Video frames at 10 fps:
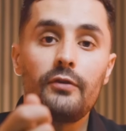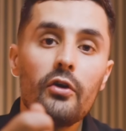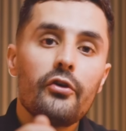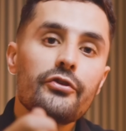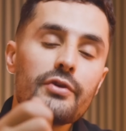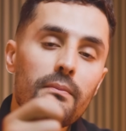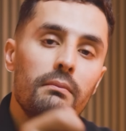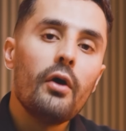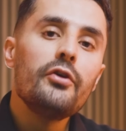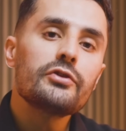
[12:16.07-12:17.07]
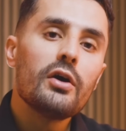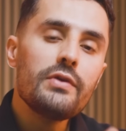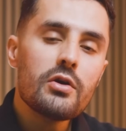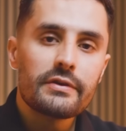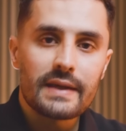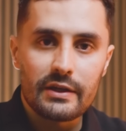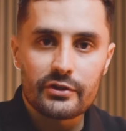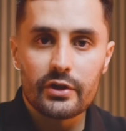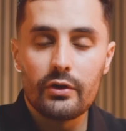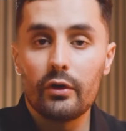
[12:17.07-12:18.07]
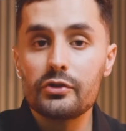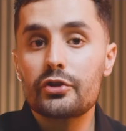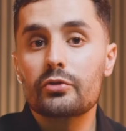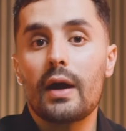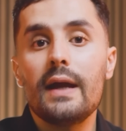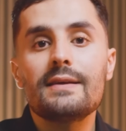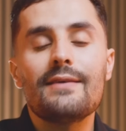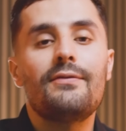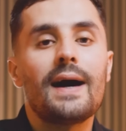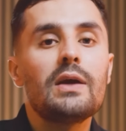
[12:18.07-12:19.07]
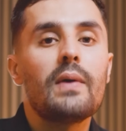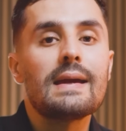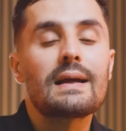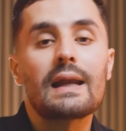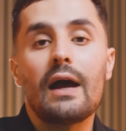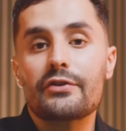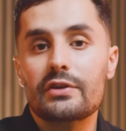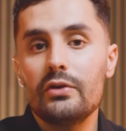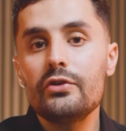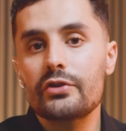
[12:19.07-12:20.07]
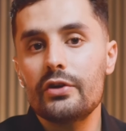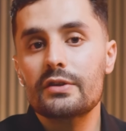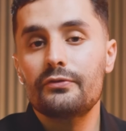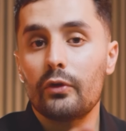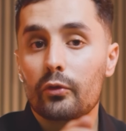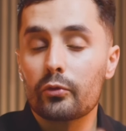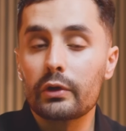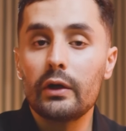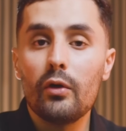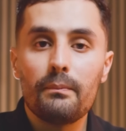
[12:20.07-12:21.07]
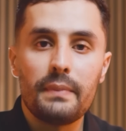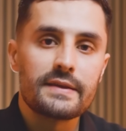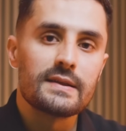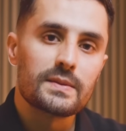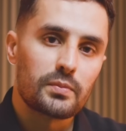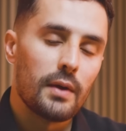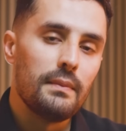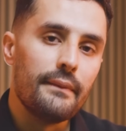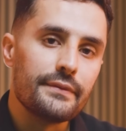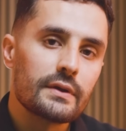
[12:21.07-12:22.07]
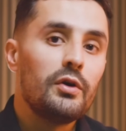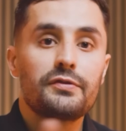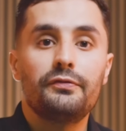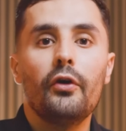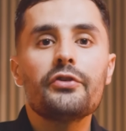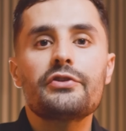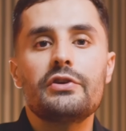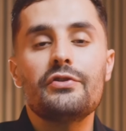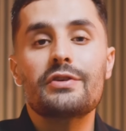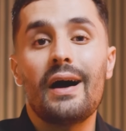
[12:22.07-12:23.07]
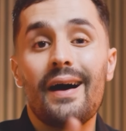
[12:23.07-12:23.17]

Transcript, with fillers: Focus most of your attention on trying to evaluate cloud solutions for real business problems, which forces you to